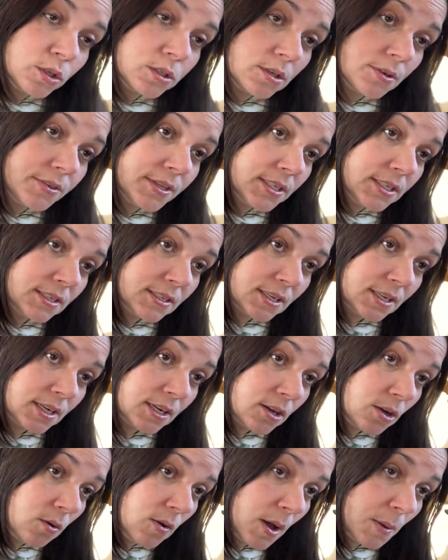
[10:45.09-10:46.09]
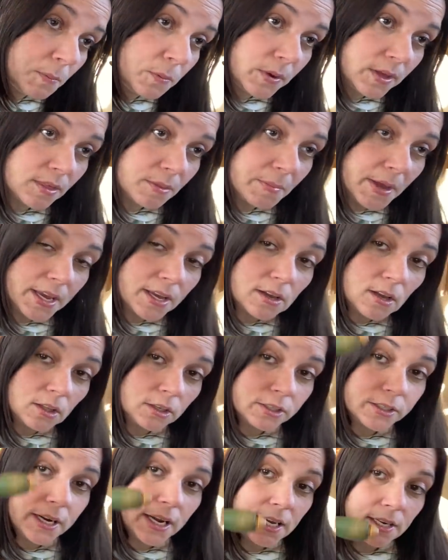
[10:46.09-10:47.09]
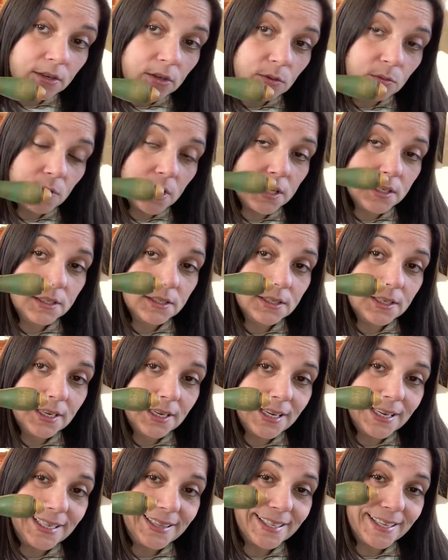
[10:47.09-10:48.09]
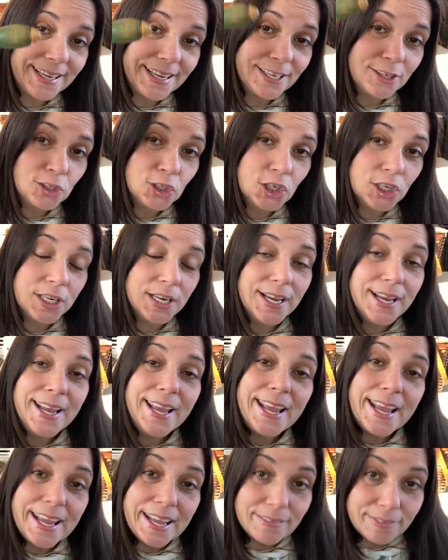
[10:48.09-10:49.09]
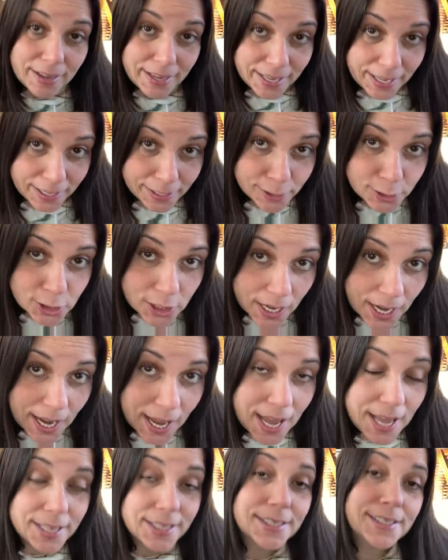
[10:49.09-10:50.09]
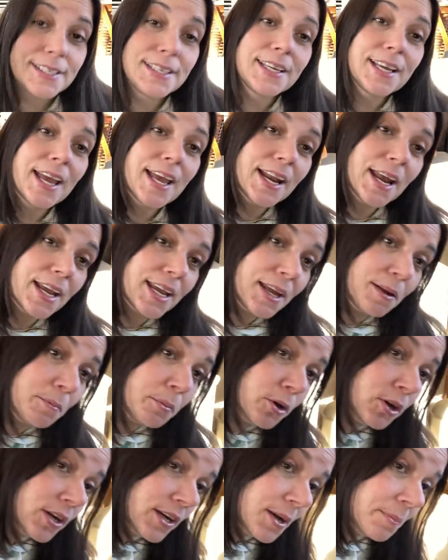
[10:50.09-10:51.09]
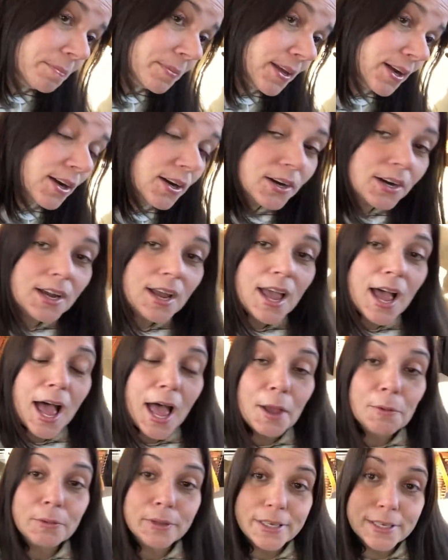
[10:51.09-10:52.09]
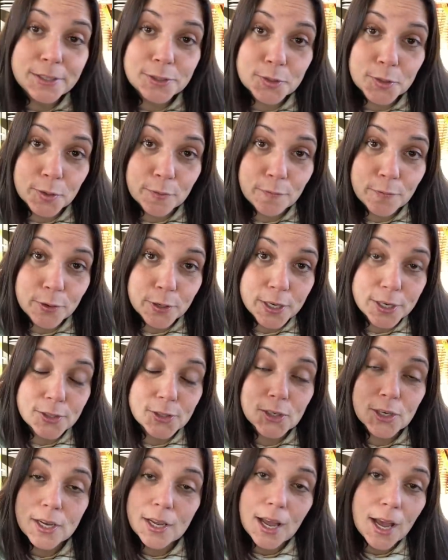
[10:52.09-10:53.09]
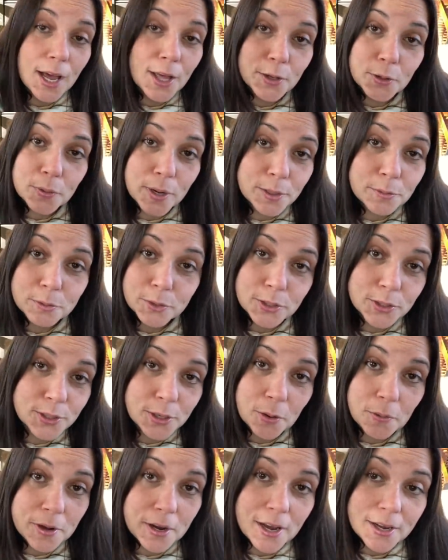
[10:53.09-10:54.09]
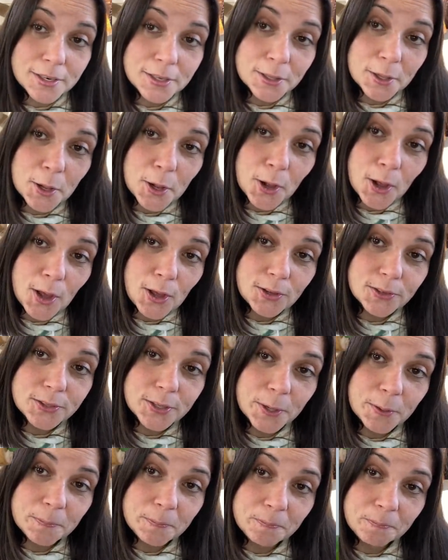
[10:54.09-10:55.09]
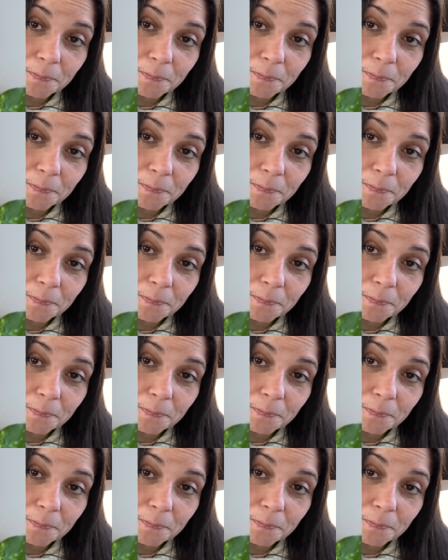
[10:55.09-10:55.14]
So this is gonna go up with my colored handle ones in the kitchen. If I get a chance and I can put it up there, I will insert footage. Otherwise, we're just going on to the haul, so.